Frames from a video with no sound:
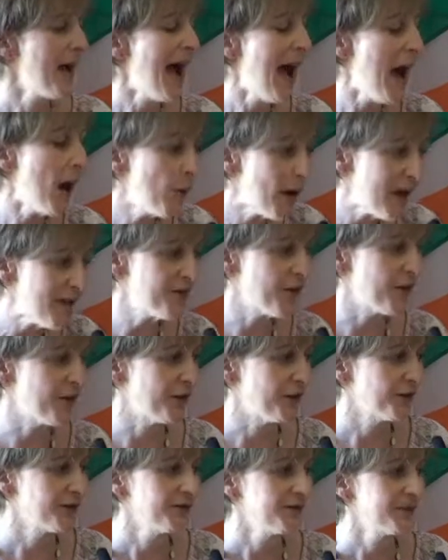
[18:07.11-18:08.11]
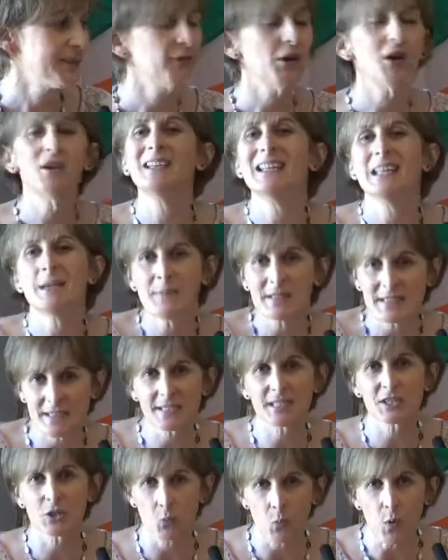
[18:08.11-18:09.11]
However, there are
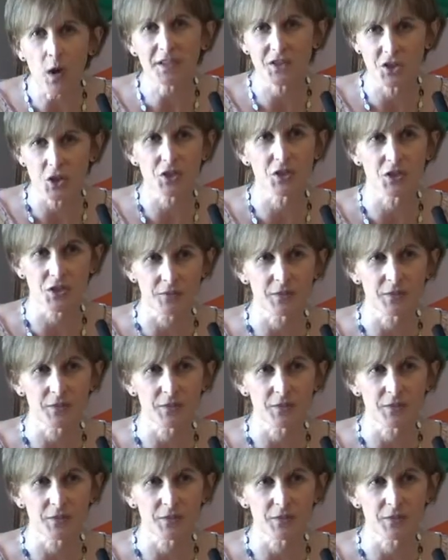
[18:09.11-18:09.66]
limits to what judges